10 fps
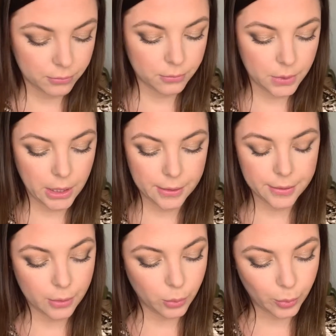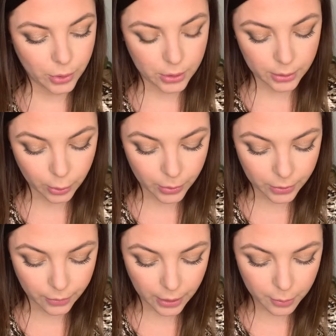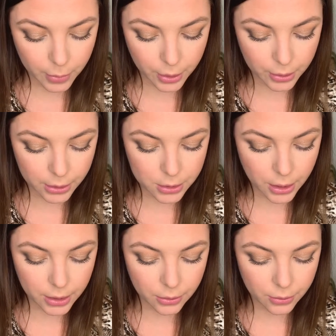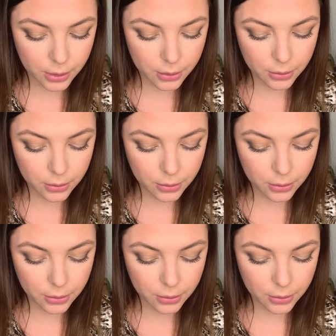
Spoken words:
Yeah, so we'll put a little bit of that pearly shade on there.